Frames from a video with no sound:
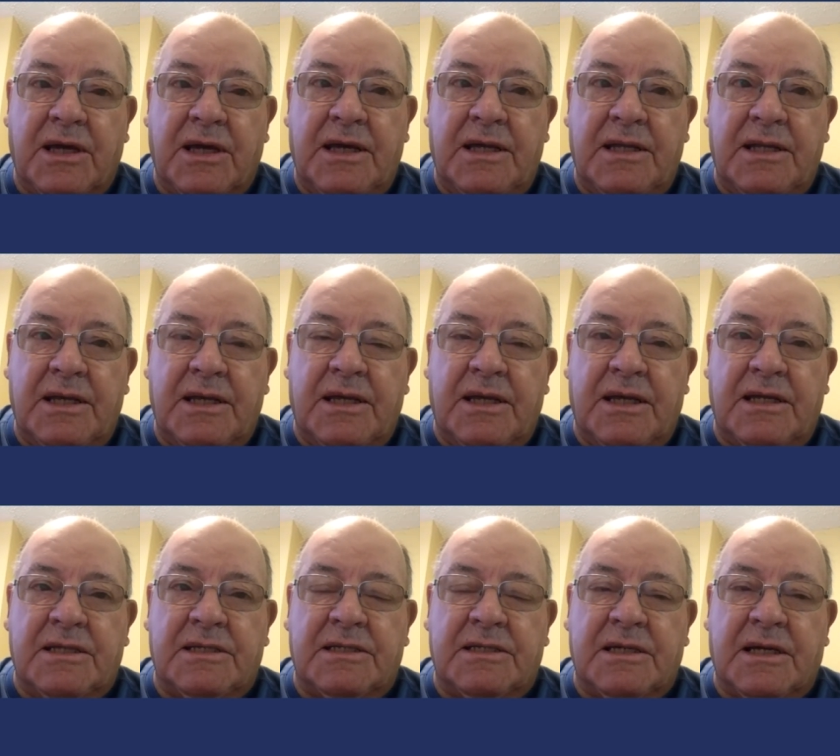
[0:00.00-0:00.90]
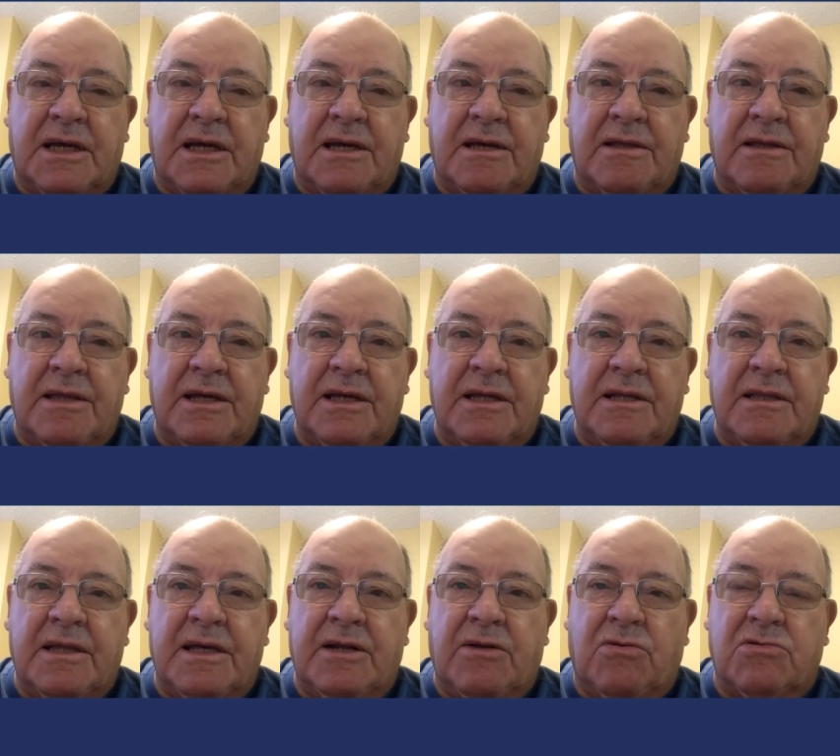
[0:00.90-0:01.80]
And the kids, uh, they,
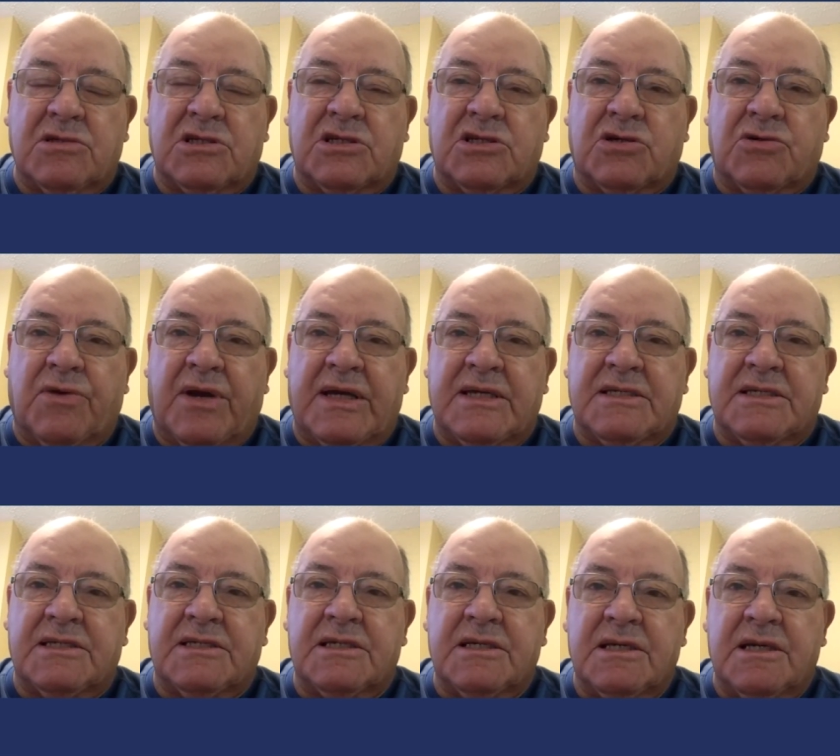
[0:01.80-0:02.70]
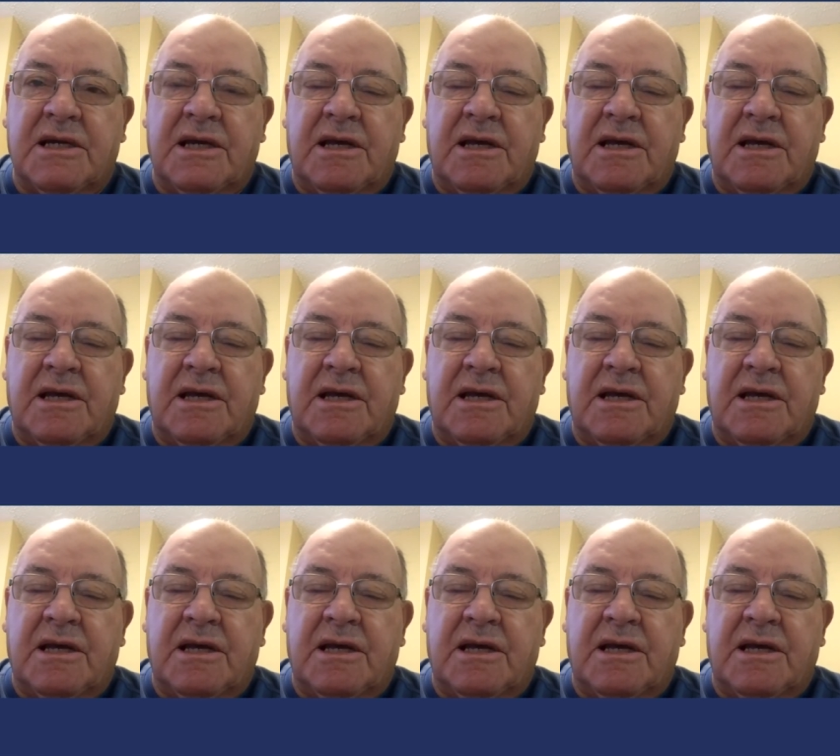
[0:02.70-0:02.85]
they don't stress.